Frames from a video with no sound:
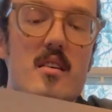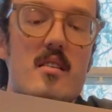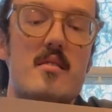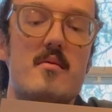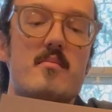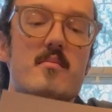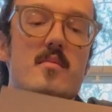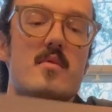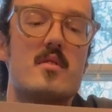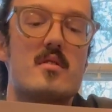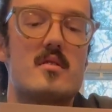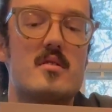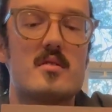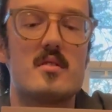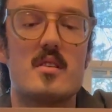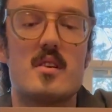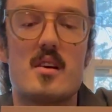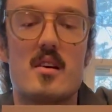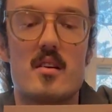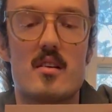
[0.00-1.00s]
Looks
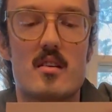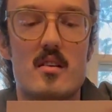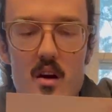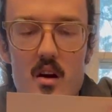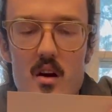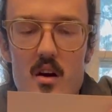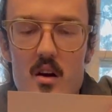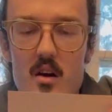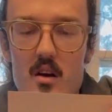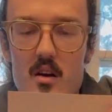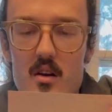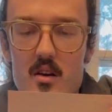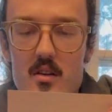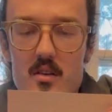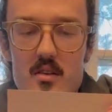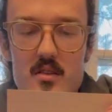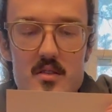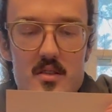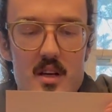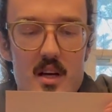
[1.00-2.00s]
like
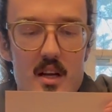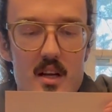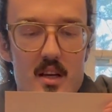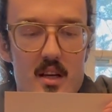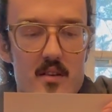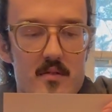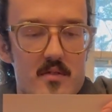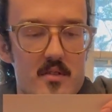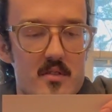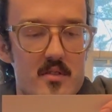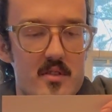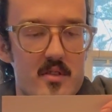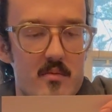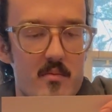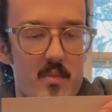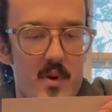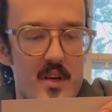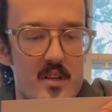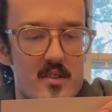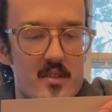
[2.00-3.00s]
just kind of gives you some
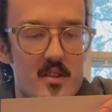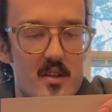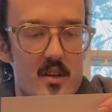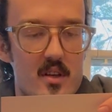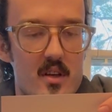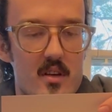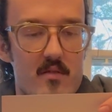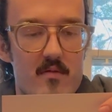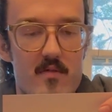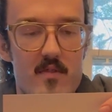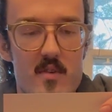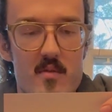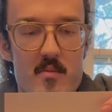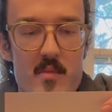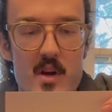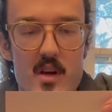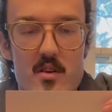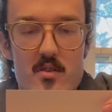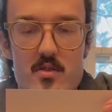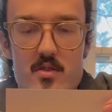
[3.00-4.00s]
basic
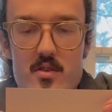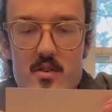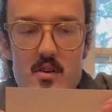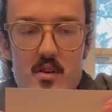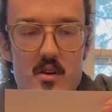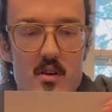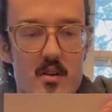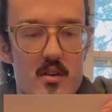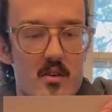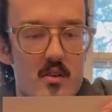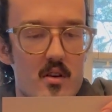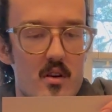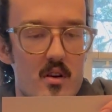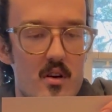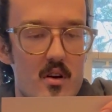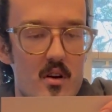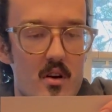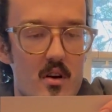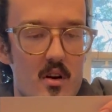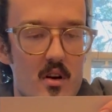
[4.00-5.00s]
information
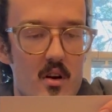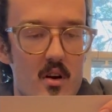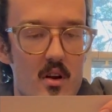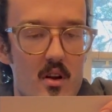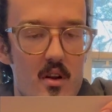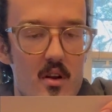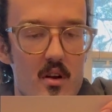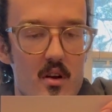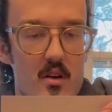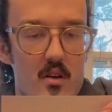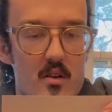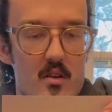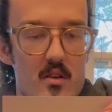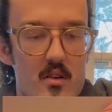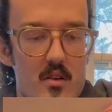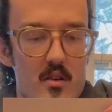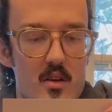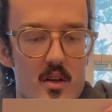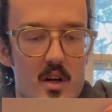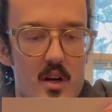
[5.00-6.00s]
on
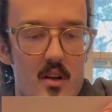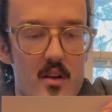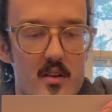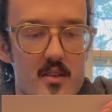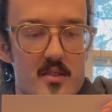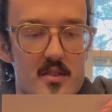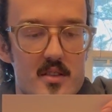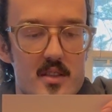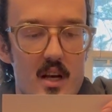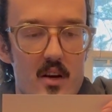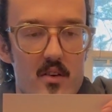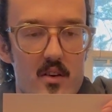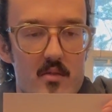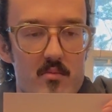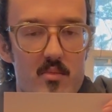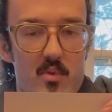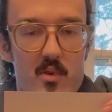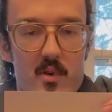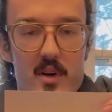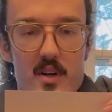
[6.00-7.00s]
kind of the selling
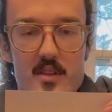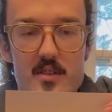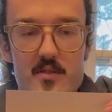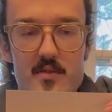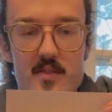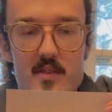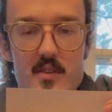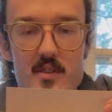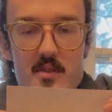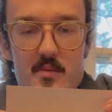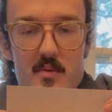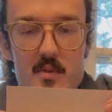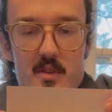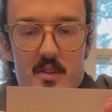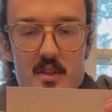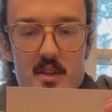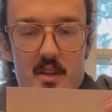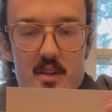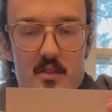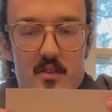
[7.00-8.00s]
points for this
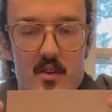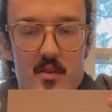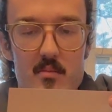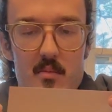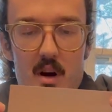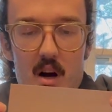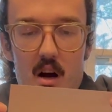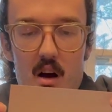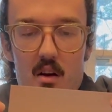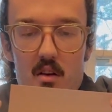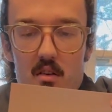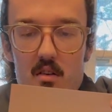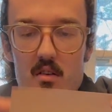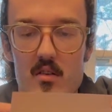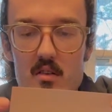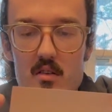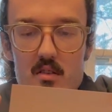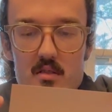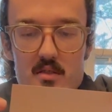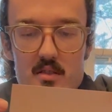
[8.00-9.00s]
particular
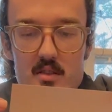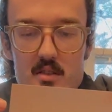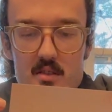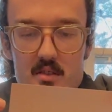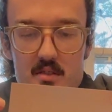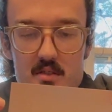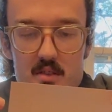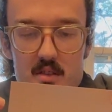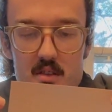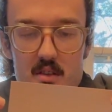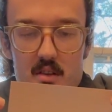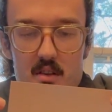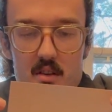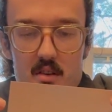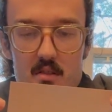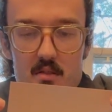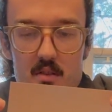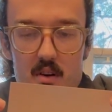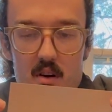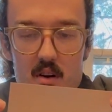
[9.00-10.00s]
model. So there's a
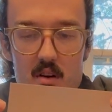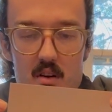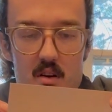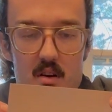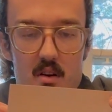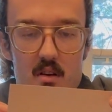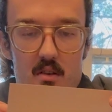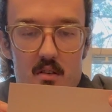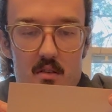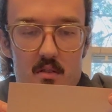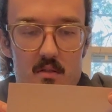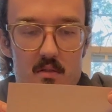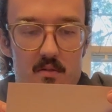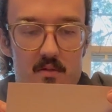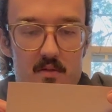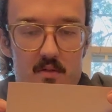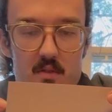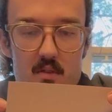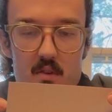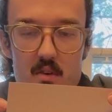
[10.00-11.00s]
QR code
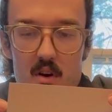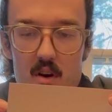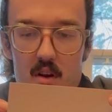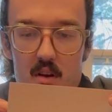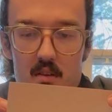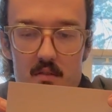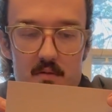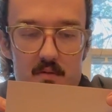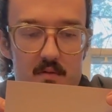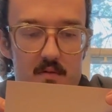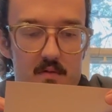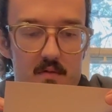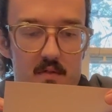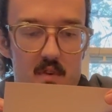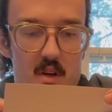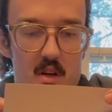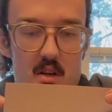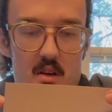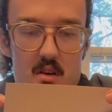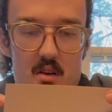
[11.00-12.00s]
for a
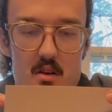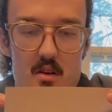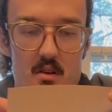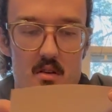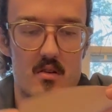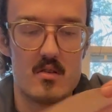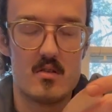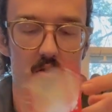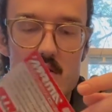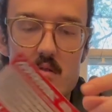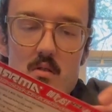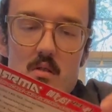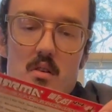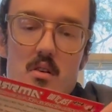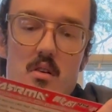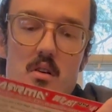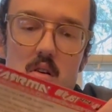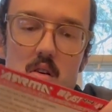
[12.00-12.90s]
video.